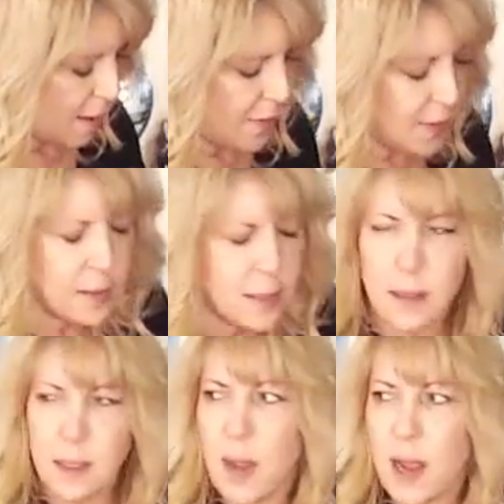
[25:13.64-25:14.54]
this
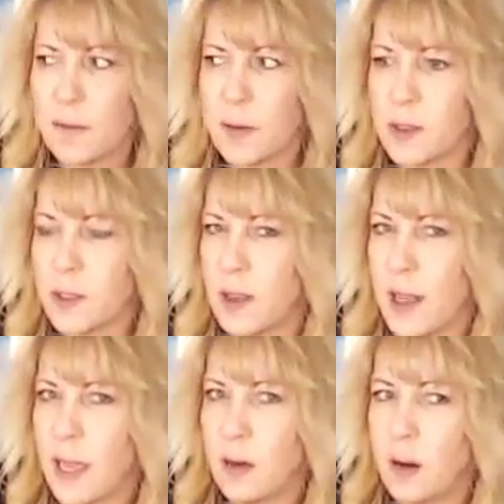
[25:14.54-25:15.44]
isn't my first
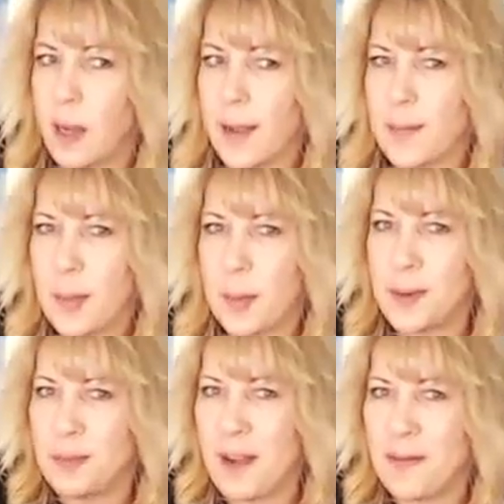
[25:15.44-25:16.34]
Stangl. I can't remember
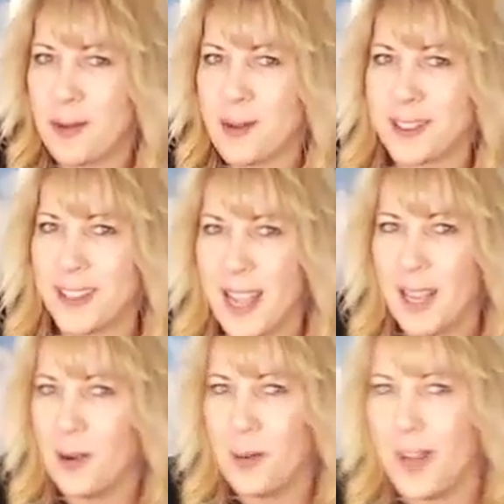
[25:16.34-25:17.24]
what my first
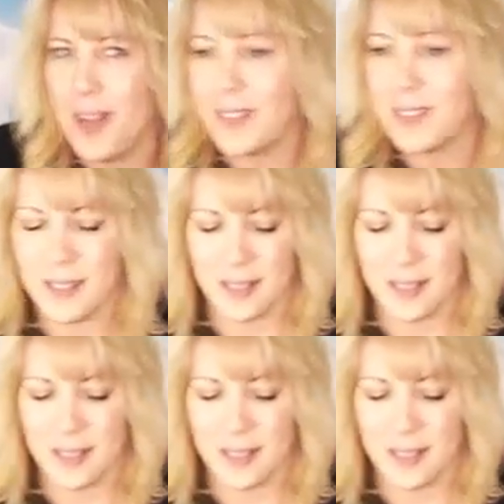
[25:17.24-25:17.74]
Stangl was.